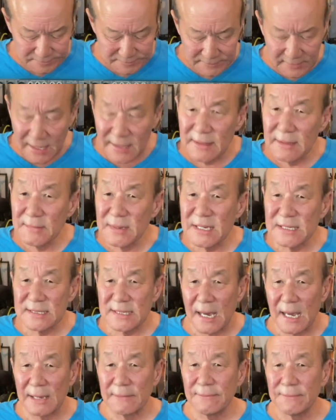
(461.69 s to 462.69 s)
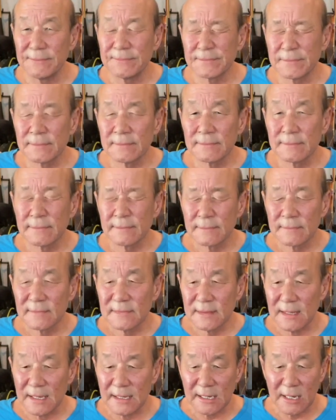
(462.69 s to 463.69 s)
in the meantime,
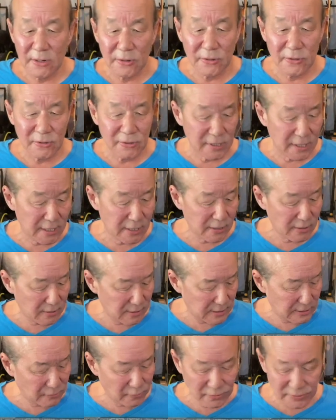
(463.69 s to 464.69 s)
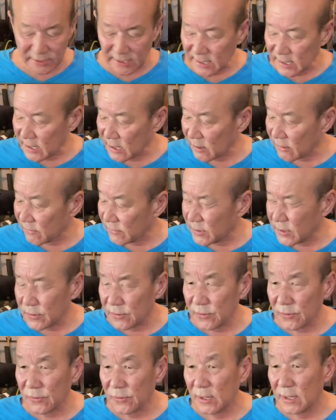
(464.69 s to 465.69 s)
take care of your gear. It will take care of
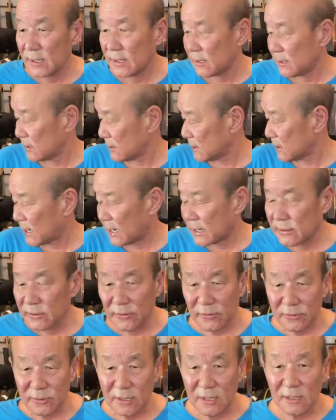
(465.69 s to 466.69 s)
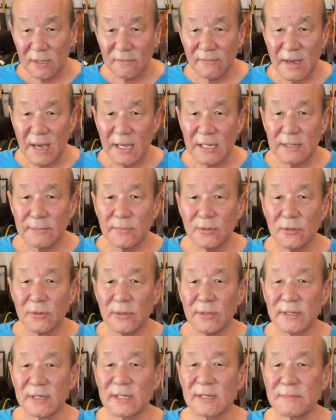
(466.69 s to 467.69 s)
you. I learned a
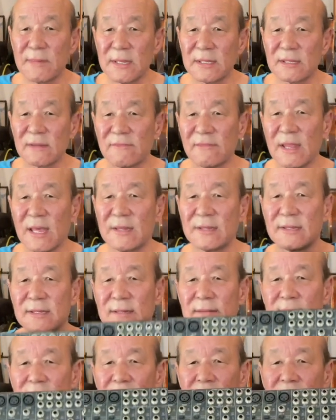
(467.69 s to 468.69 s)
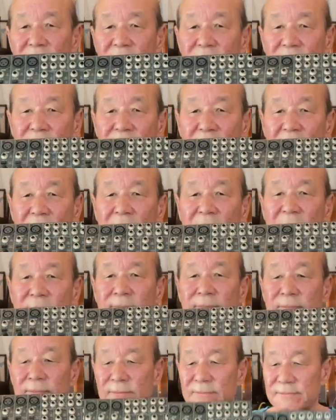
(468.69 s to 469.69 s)
valuable and expensive lesson by,
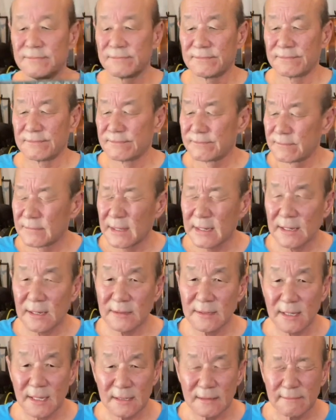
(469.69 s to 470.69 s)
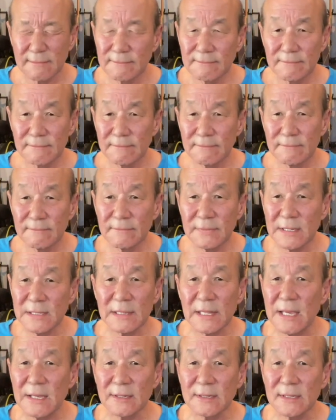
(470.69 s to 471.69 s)
like I said, being
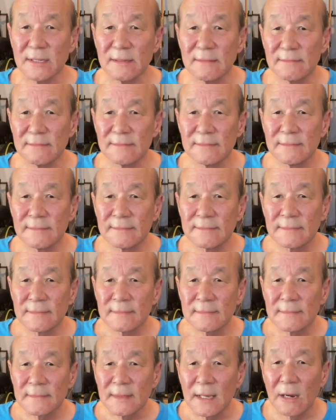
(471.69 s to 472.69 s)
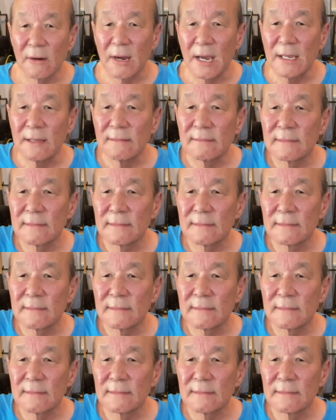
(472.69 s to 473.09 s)
lazy. All right.